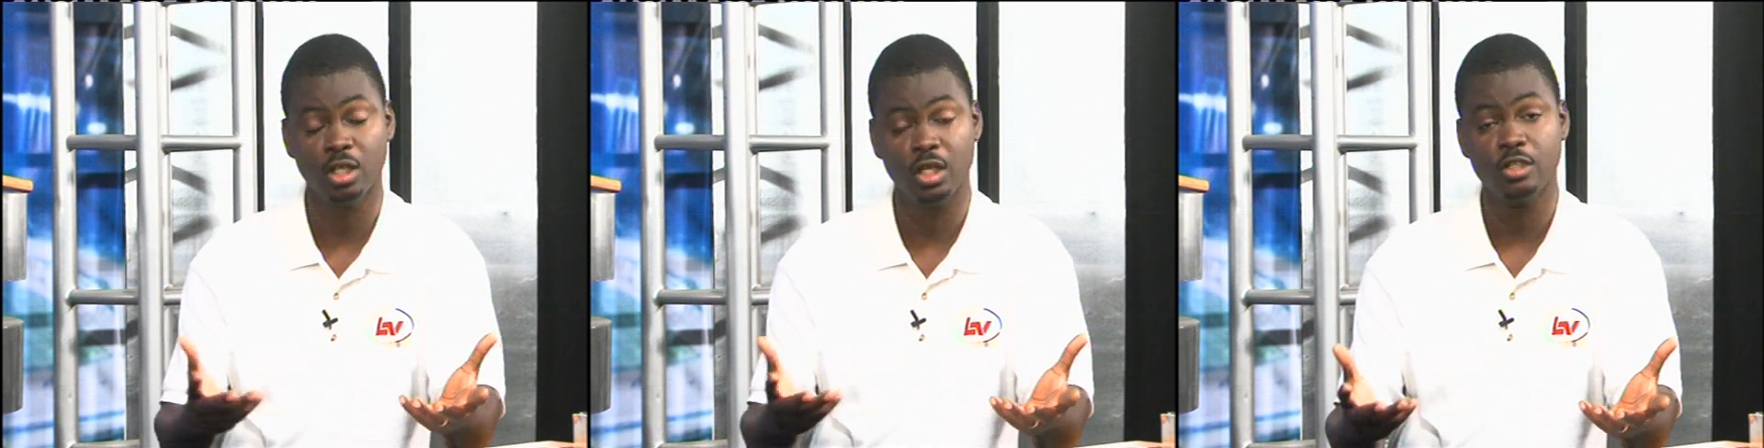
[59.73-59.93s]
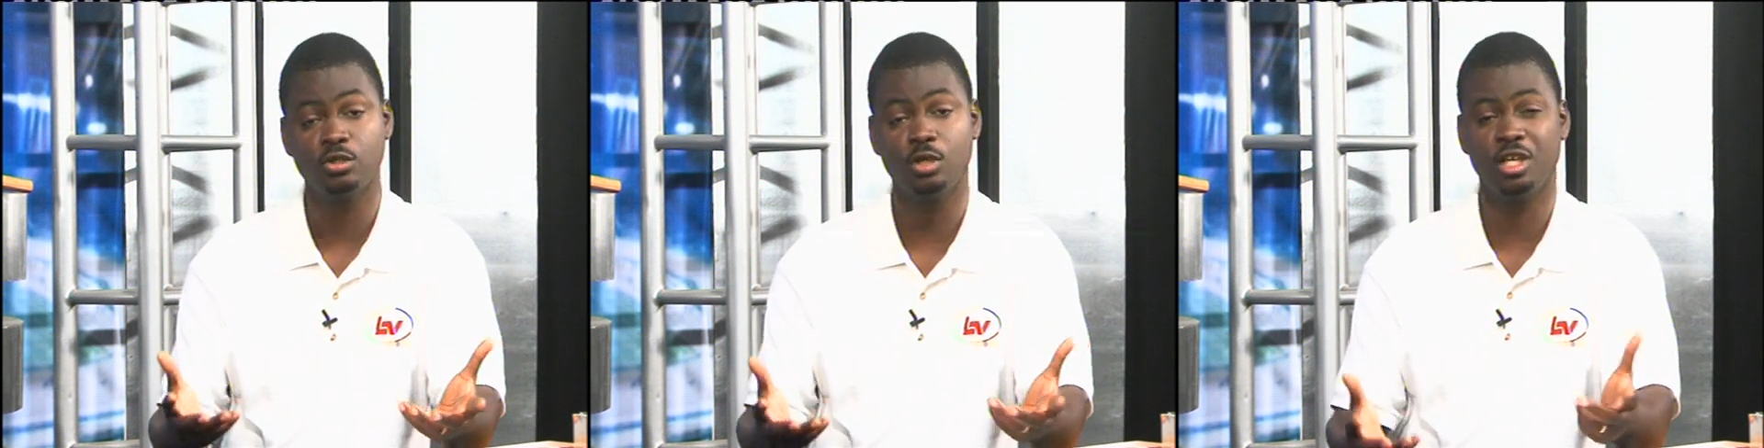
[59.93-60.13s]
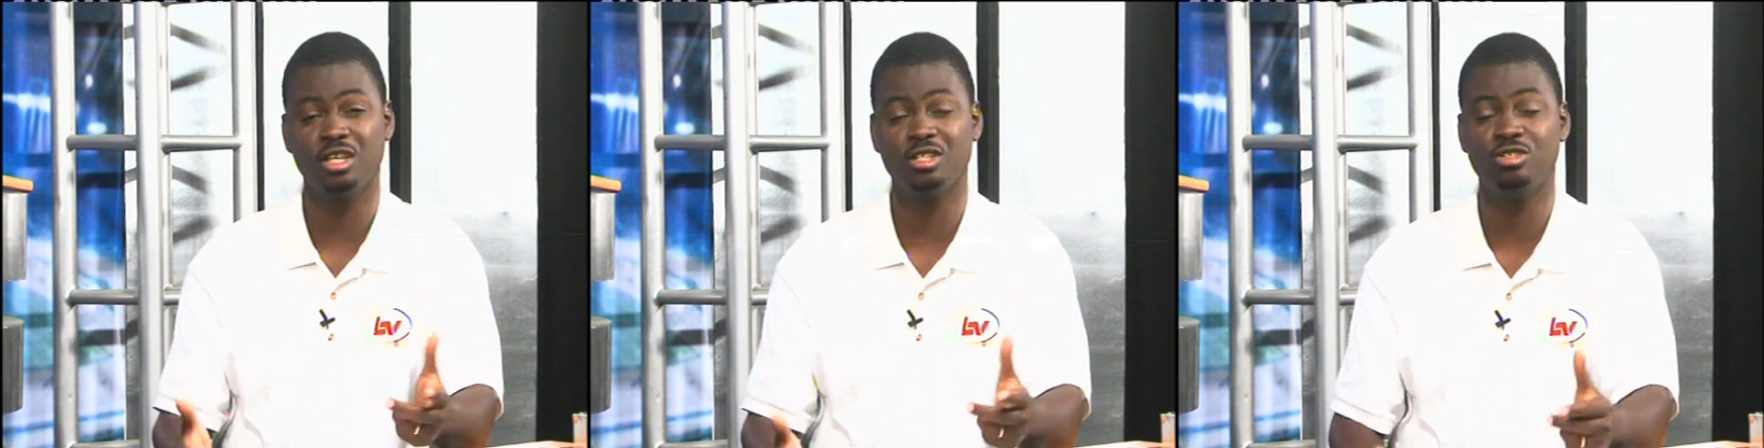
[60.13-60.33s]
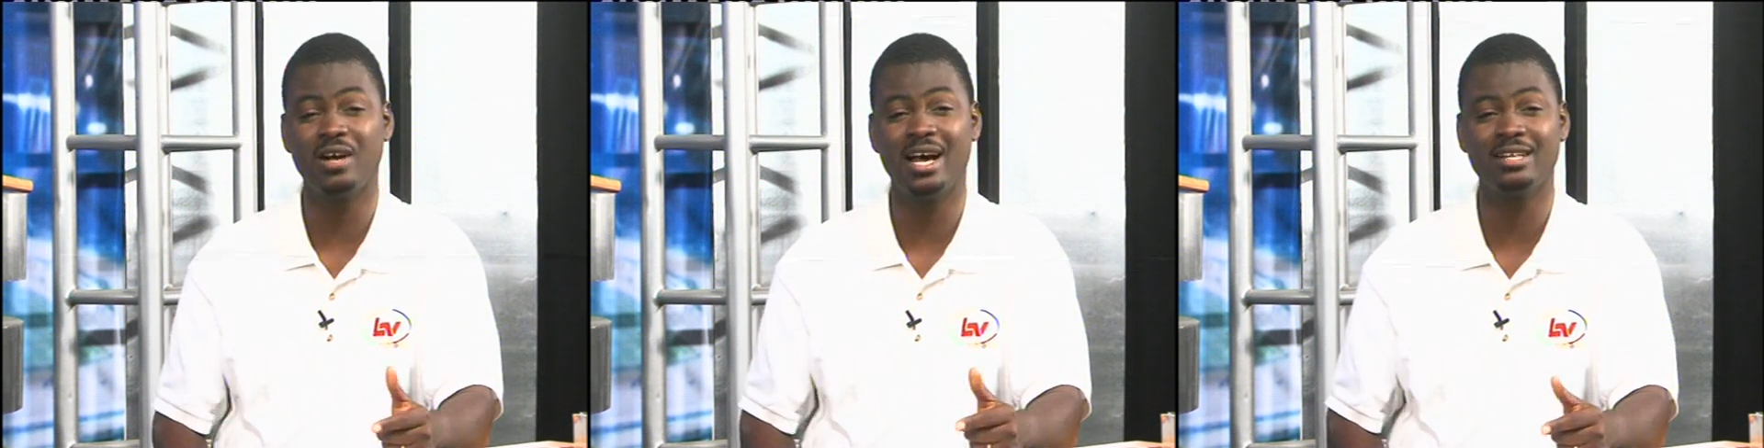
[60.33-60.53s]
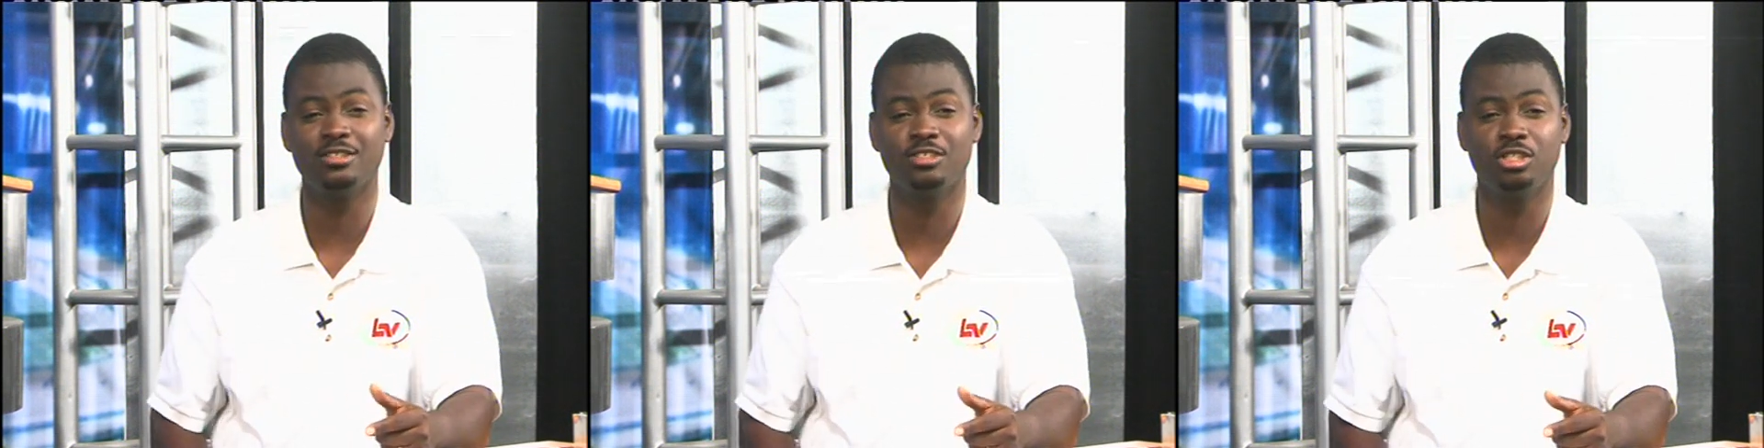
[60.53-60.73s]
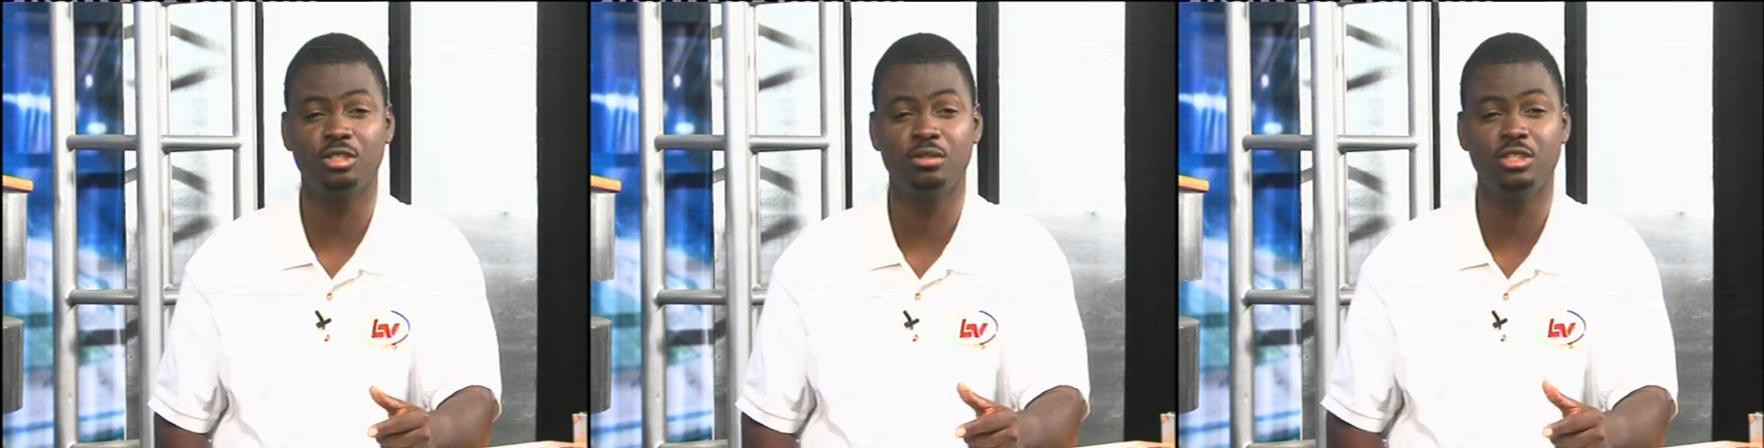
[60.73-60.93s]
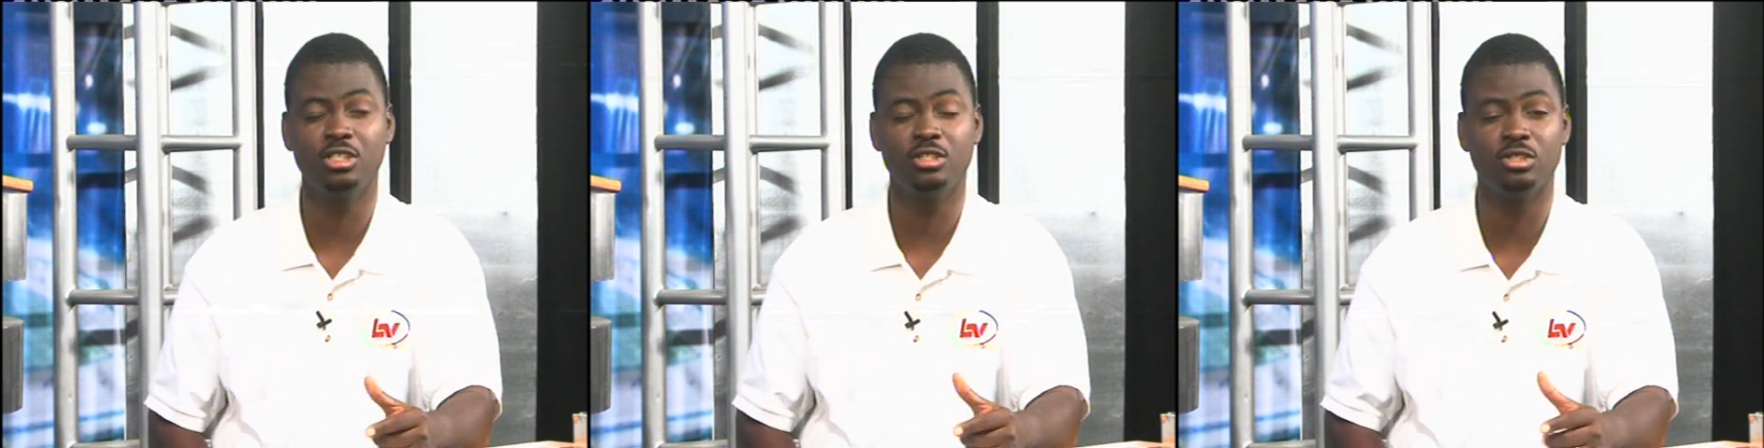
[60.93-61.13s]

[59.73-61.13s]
so they can drag the series